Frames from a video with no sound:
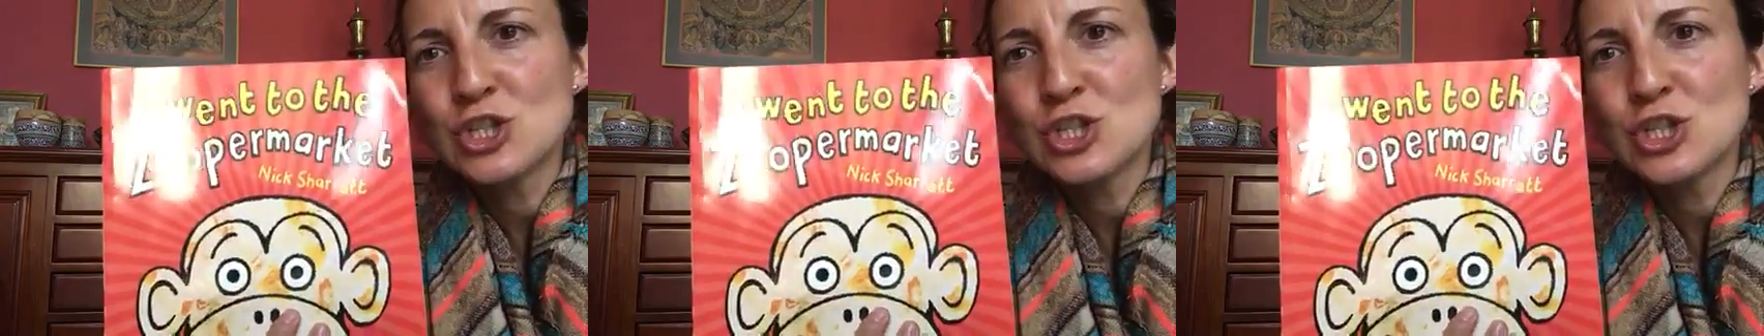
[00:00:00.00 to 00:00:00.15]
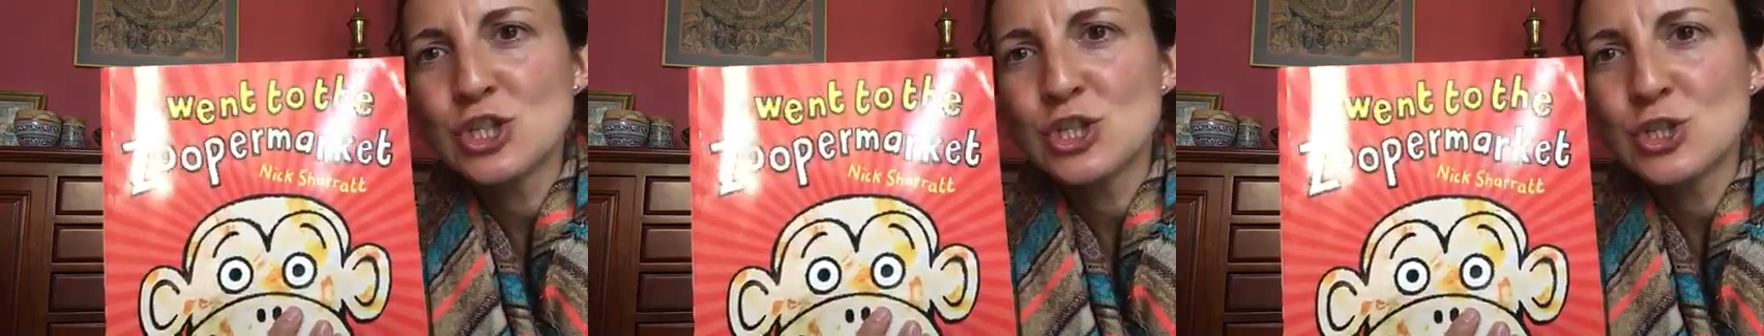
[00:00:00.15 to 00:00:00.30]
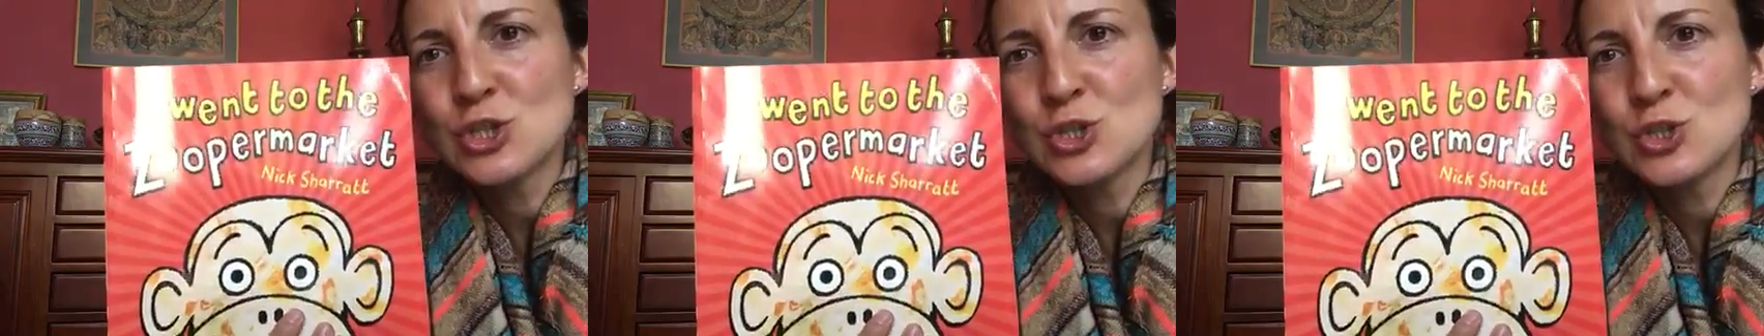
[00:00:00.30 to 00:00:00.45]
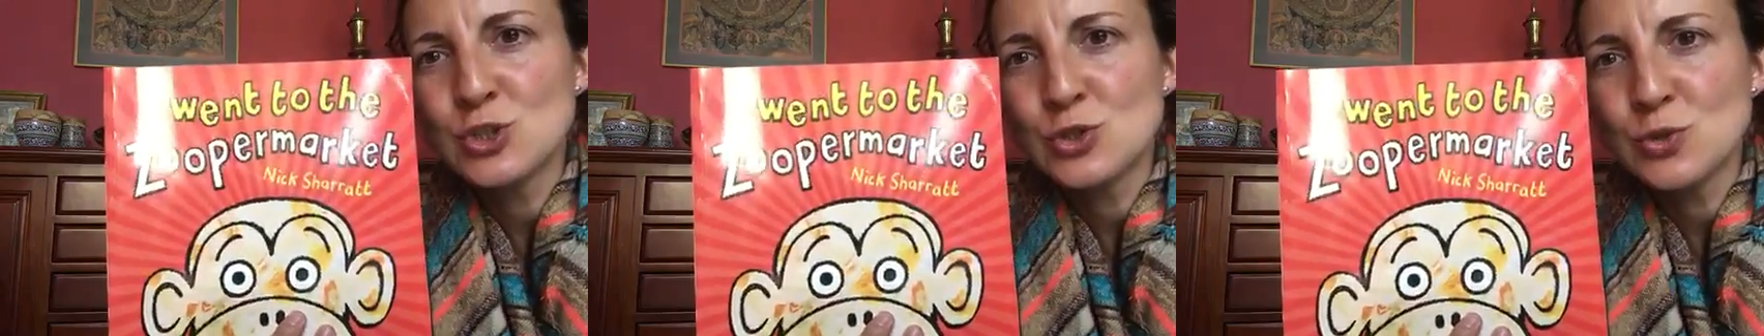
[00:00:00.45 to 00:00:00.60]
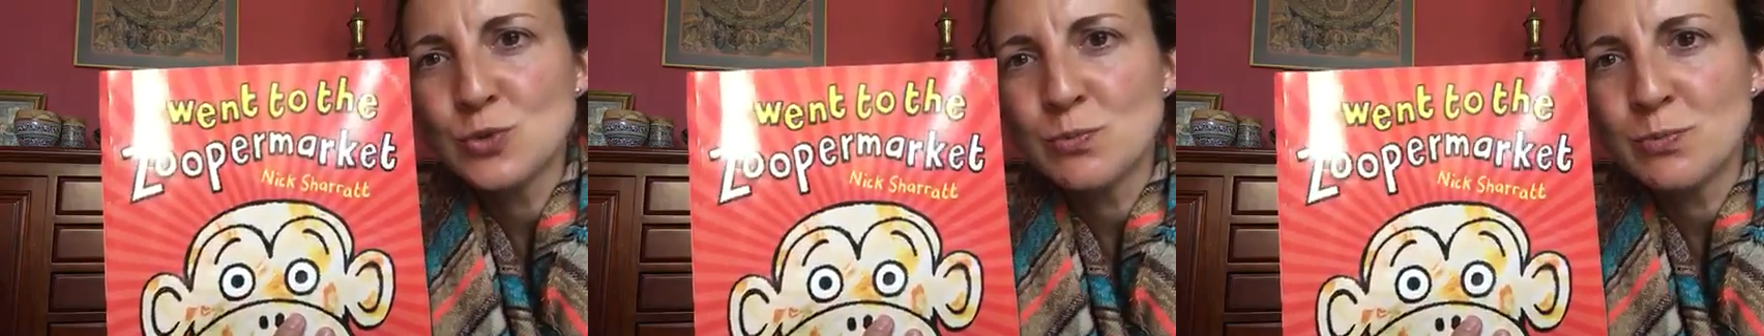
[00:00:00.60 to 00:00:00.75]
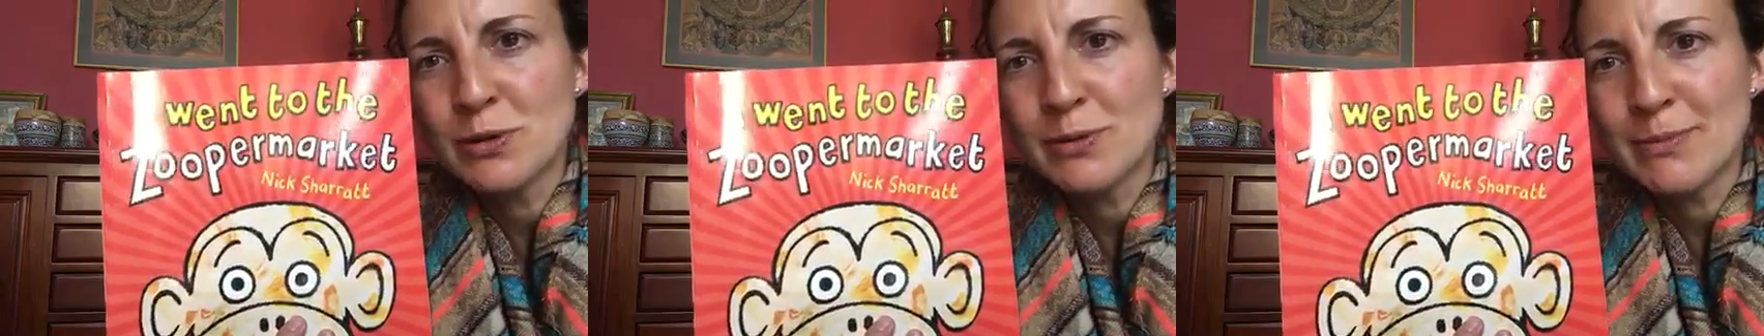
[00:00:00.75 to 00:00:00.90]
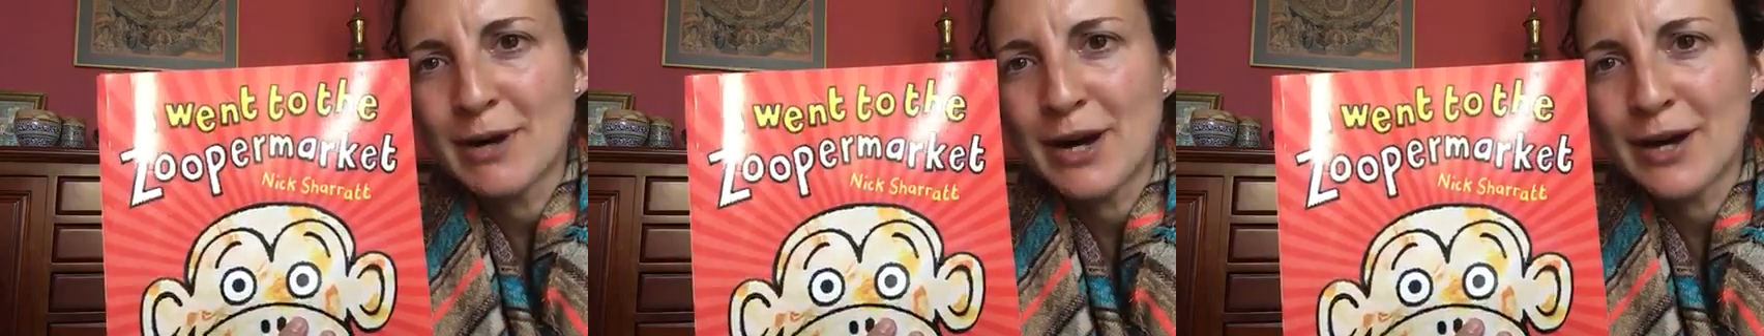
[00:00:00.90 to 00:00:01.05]
to the
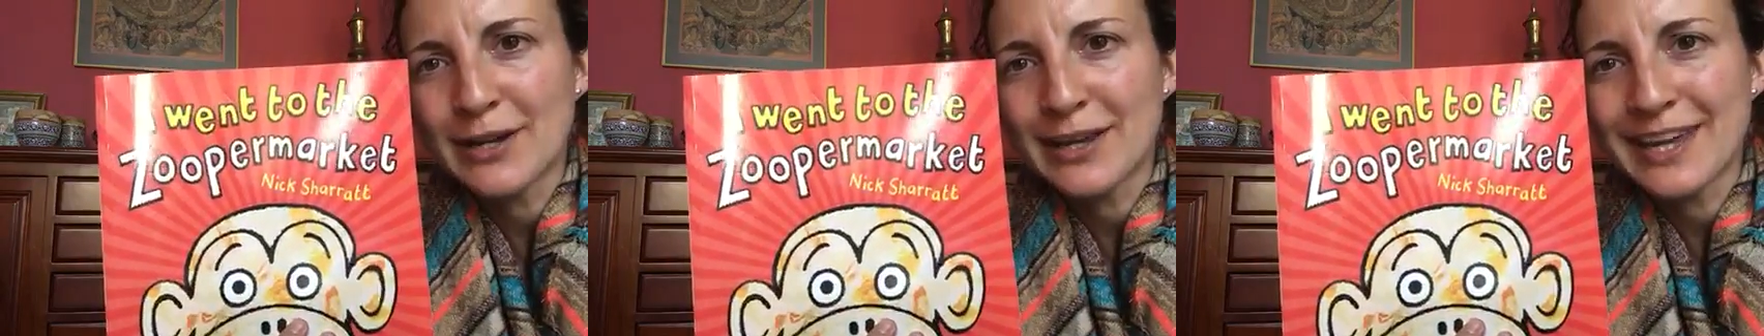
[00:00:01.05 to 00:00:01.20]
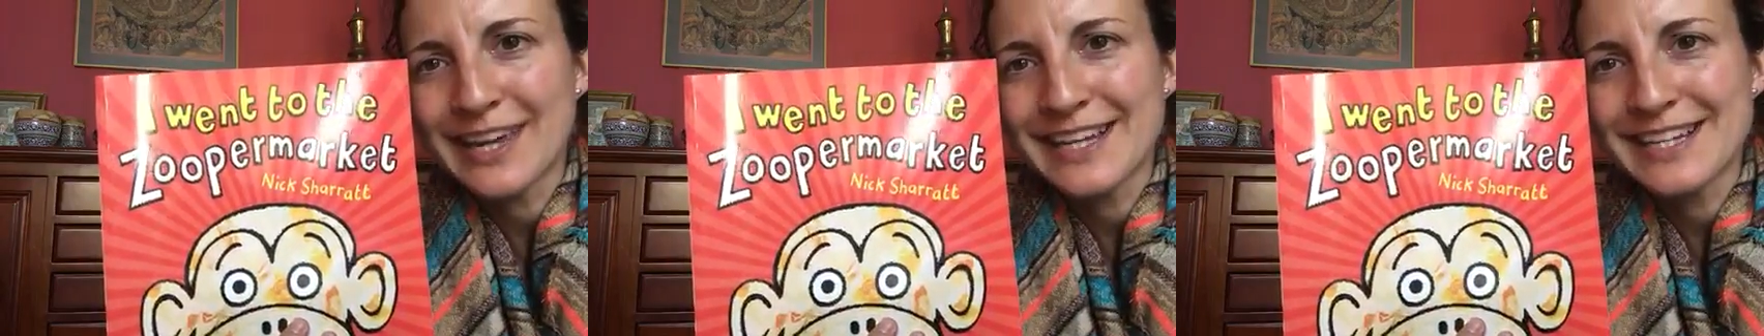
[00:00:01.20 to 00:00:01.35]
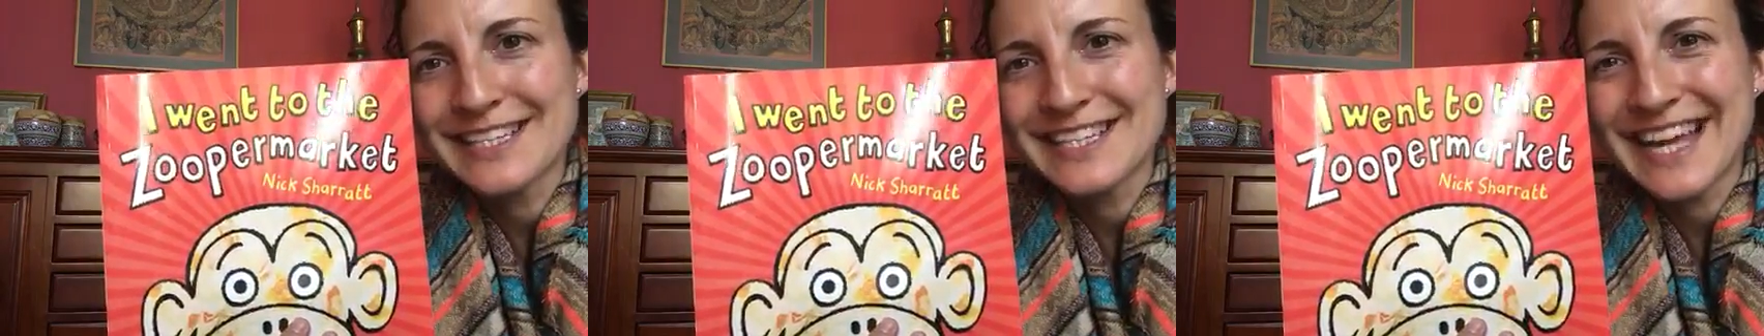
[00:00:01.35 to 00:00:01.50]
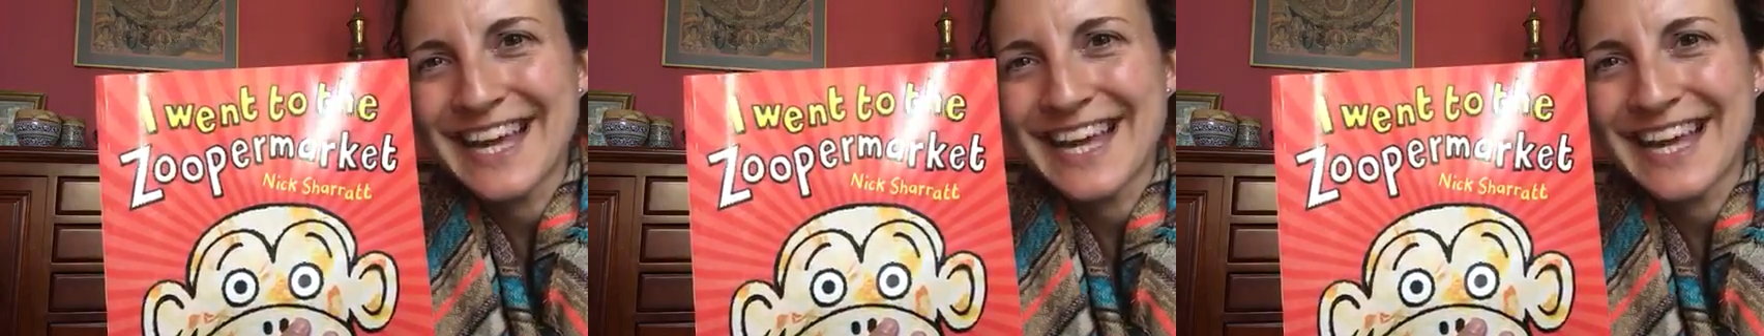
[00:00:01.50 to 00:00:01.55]
Zoopermarket,